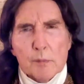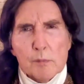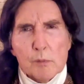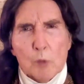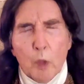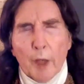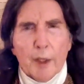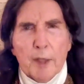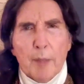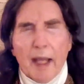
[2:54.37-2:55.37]

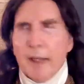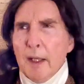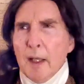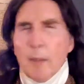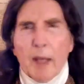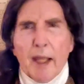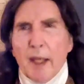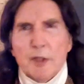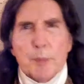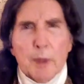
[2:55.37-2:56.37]
queried by
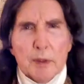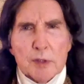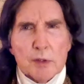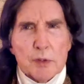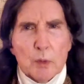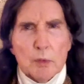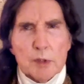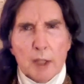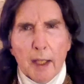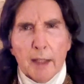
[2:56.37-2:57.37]
experts and students
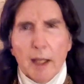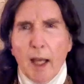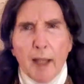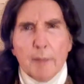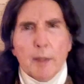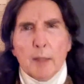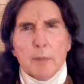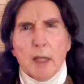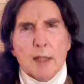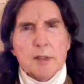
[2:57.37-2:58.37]
alike. I'm
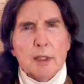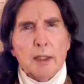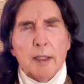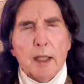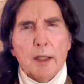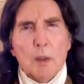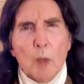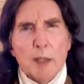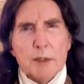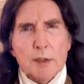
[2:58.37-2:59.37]
constantly getting
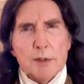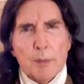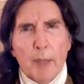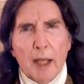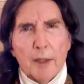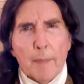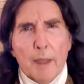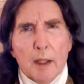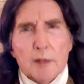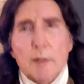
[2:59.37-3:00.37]
questions about it.
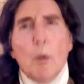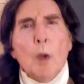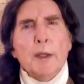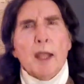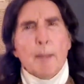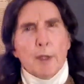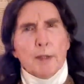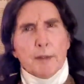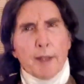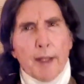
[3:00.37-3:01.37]
Some more came in
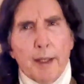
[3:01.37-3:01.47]
today,